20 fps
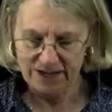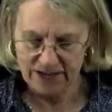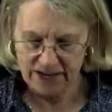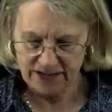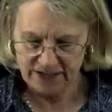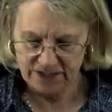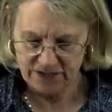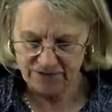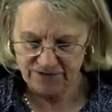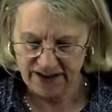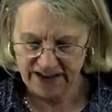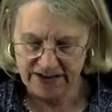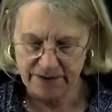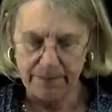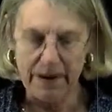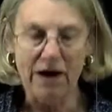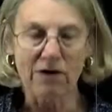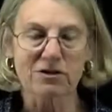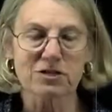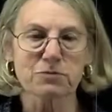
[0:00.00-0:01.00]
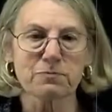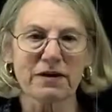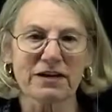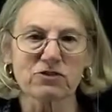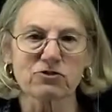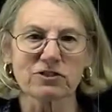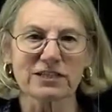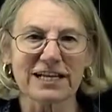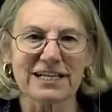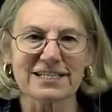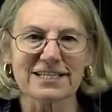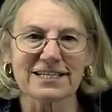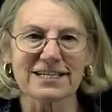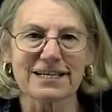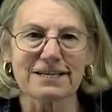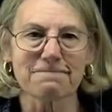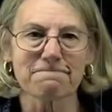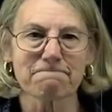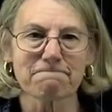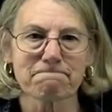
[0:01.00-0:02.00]
to find a power spectral
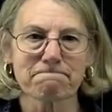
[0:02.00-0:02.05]
density.